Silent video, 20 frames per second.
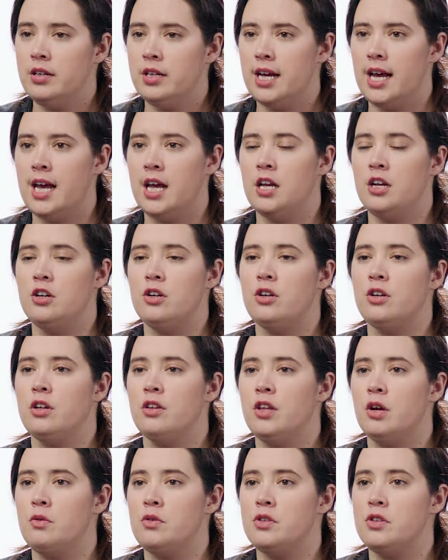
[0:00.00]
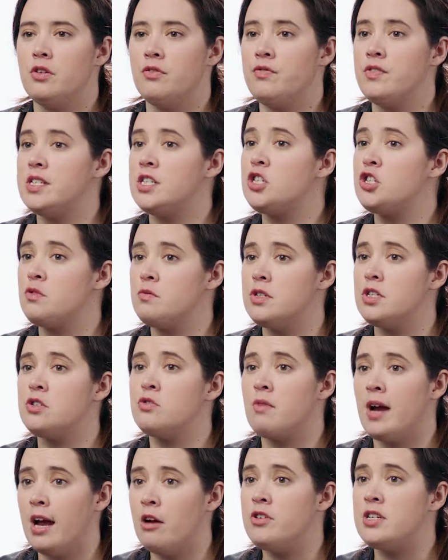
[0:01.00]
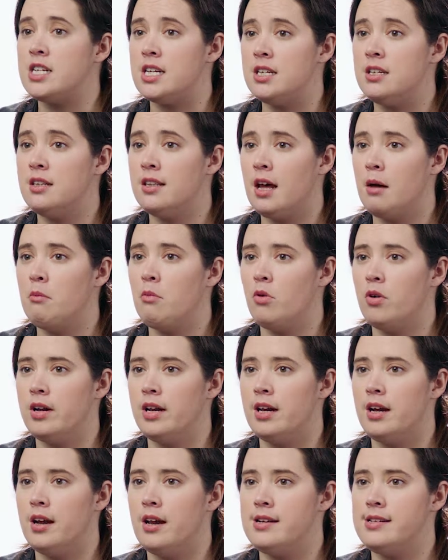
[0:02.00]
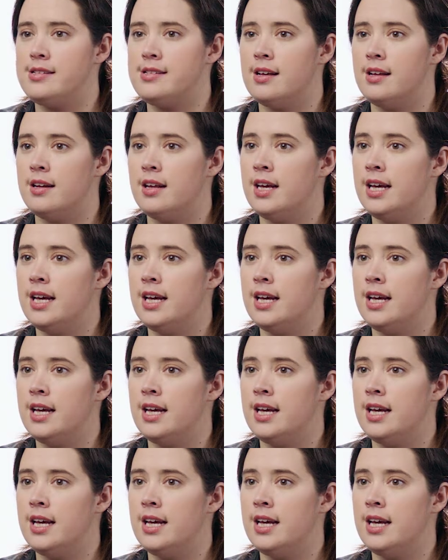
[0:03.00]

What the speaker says: and the physician was rounding that morning, and I said,